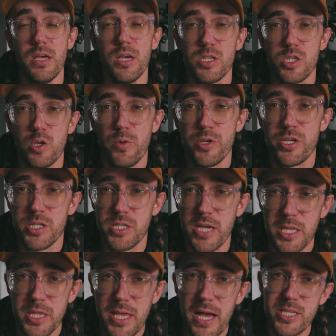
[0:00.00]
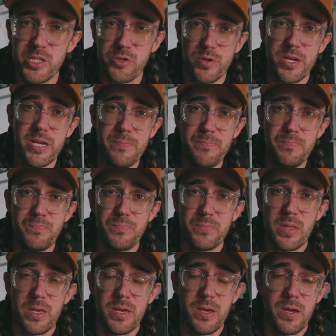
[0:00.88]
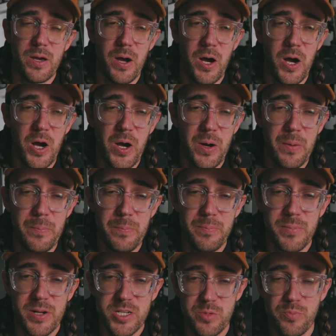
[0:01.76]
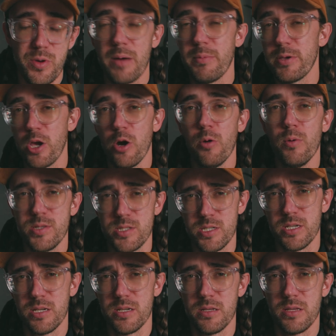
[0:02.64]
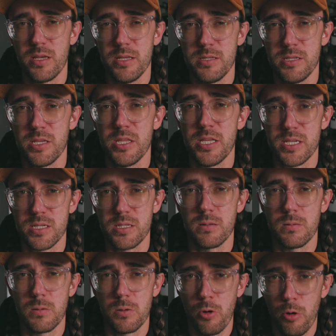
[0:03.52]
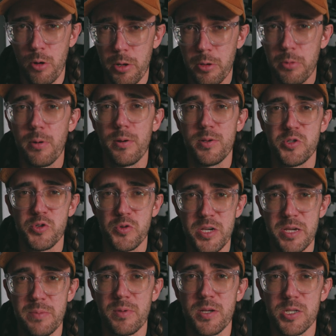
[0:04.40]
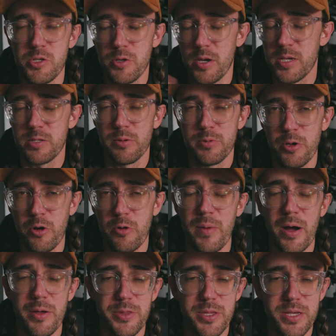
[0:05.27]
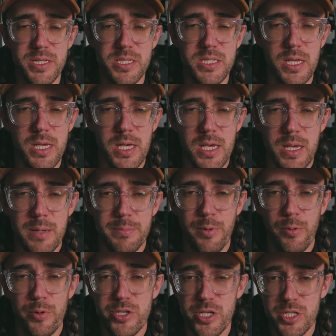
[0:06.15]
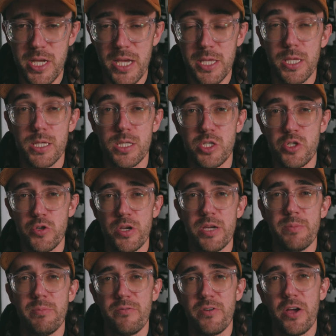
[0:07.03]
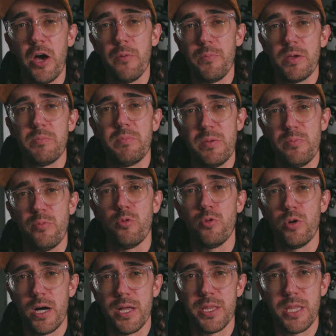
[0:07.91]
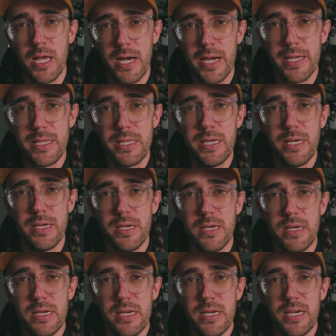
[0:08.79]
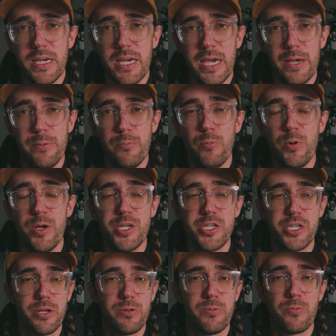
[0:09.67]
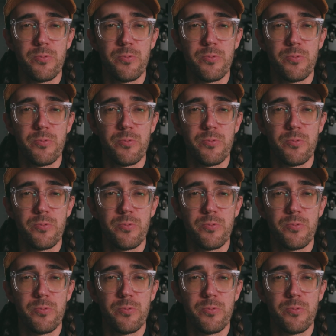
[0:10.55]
So we should take that dream I should probably go into this quote unquote dream, because you guys don't know about this, but we should take this dream of helping people online and we should